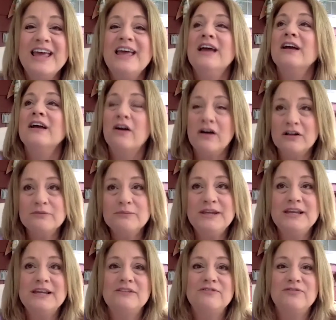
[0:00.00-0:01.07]
called me
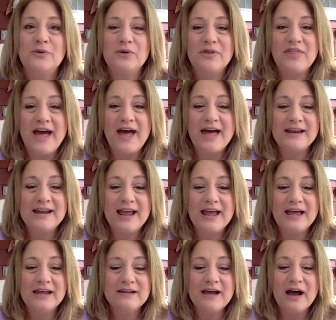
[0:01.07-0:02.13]
in for that,
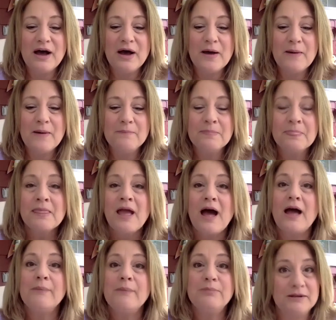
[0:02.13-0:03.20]
and I
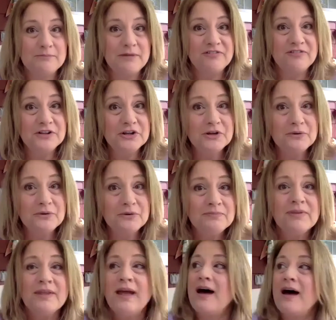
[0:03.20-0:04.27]
played my flute.
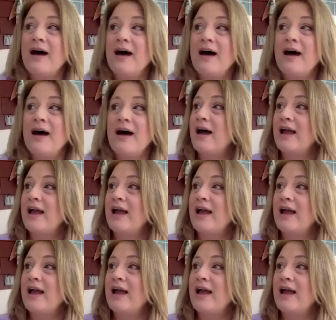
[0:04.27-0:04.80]
I